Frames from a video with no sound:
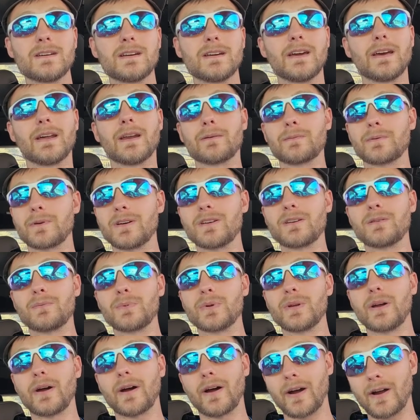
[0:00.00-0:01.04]
And I'm going to be
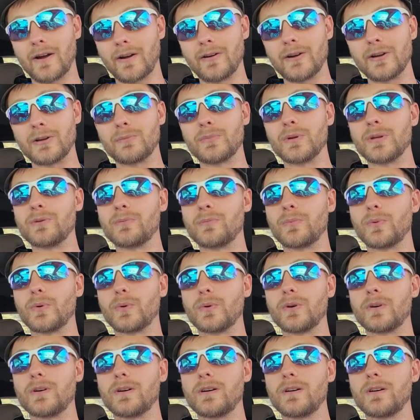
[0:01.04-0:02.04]
hiring people,